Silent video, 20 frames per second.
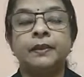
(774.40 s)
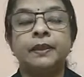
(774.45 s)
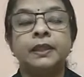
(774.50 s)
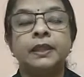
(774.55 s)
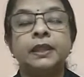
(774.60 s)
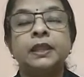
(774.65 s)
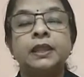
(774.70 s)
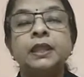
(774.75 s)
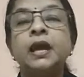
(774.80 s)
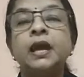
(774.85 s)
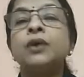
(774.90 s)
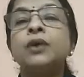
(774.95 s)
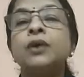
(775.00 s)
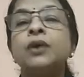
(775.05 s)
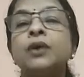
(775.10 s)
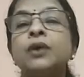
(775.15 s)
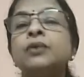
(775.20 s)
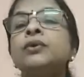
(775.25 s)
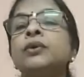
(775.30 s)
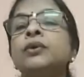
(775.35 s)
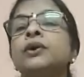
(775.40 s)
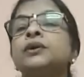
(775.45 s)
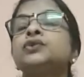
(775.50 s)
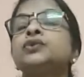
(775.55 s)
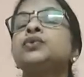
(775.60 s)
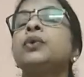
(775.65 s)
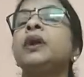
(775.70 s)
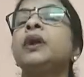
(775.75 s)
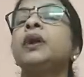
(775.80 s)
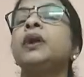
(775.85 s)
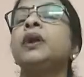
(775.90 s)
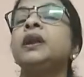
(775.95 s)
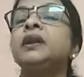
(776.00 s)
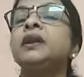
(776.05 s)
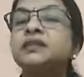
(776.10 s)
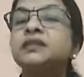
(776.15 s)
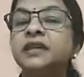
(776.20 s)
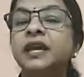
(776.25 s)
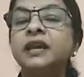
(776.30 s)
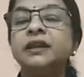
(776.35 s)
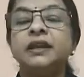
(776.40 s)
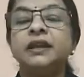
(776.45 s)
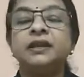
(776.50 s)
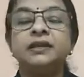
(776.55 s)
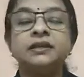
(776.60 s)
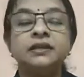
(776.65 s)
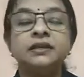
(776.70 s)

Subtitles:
Now, to understand it,